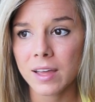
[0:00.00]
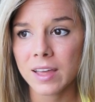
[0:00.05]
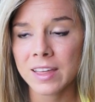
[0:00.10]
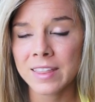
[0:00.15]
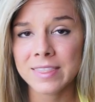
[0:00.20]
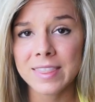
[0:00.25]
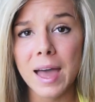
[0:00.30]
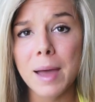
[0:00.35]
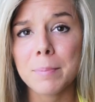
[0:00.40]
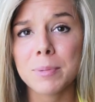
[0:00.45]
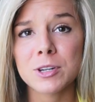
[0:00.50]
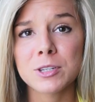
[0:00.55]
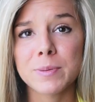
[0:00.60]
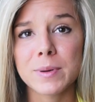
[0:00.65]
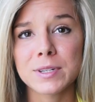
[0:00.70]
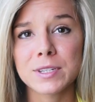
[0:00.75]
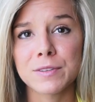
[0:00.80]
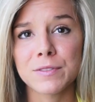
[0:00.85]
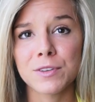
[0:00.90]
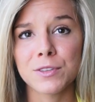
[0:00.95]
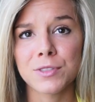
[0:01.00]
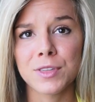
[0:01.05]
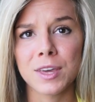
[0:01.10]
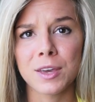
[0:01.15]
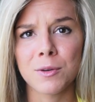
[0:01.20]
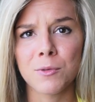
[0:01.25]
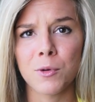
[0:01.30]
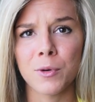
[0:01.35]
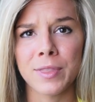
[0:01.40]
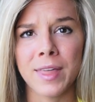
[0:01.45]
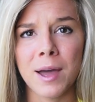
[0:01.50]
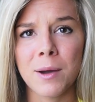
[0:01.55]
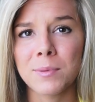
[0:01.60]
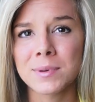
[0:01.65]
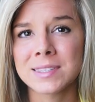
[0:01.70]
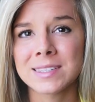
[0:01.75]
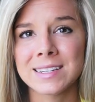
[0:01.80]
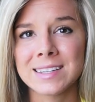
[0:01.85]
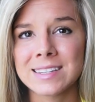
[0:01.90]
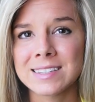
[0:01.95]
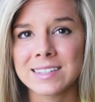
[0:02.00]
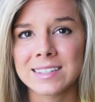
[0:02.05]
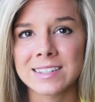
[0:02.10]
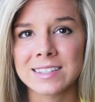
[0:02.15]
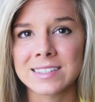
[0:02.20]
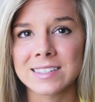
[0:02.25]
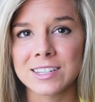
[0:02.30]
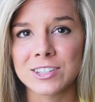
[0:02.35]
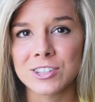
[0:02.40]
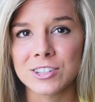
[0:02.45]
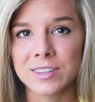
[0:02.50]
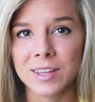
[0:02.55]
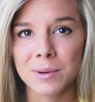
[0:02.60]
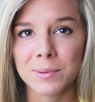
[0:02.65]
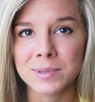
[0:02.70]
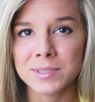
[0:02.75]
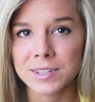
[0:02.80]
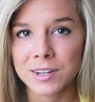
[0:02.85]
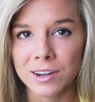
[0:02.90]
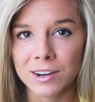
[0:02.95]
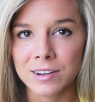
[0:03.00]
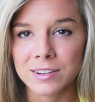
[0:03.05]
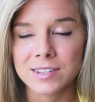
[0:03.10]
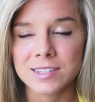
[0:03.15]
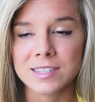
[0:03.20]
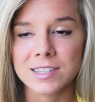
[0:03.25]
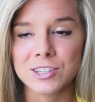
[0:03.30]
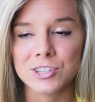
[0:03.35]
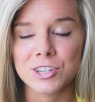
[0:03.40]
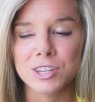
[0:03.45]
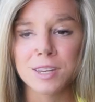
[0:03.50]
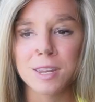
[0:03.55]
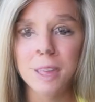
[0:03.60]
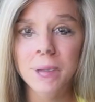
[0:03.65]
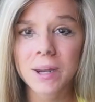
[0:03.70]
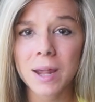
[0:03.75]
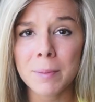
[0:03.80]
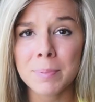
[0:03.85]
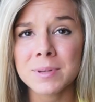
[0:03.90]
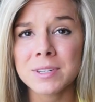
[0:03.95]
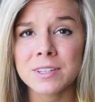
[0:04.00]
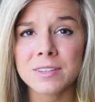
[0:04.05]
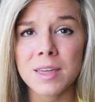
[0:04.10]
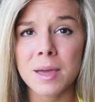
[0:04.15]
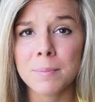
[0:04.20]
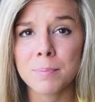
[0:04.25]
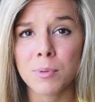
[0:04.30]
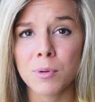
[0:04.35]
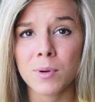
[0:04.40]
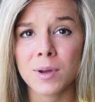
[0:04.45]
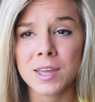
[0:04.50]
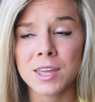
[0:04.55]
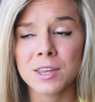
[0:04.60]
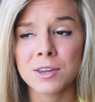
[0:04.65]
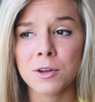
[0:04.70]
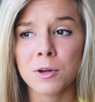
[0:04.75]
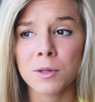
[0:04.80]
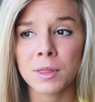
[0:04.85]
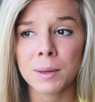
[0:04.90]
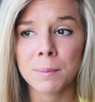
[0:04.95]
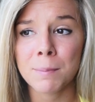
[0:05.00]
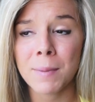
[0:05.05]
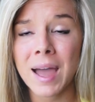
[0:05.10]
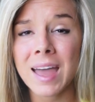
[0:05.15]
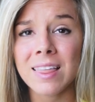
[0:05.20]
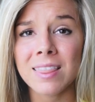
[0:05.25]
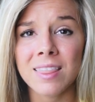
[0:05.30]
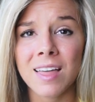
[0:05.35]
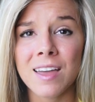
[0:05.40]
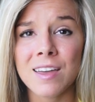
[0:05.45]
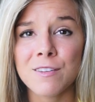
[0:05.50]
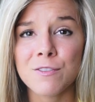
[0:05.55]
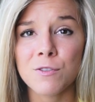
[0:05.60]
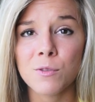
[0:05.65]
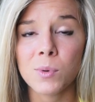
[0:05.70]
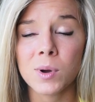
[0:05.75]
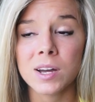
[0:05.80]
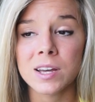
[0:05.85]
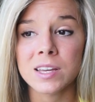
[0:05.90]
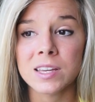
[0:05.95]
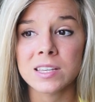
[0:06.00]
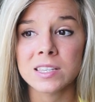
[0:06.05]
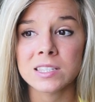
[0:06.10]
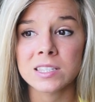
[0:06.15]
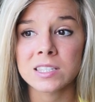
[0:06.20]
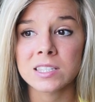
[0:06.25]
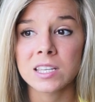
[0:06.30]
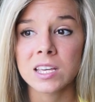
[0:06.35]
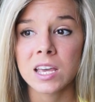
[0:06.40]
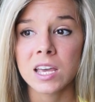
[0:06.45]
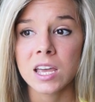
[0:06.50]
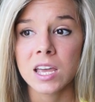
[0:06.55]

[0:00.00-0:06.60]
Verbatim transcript: in that perspective, you think, well, that was an easy decision, that wasn't a hard decision. But up until that point, you know, like my life was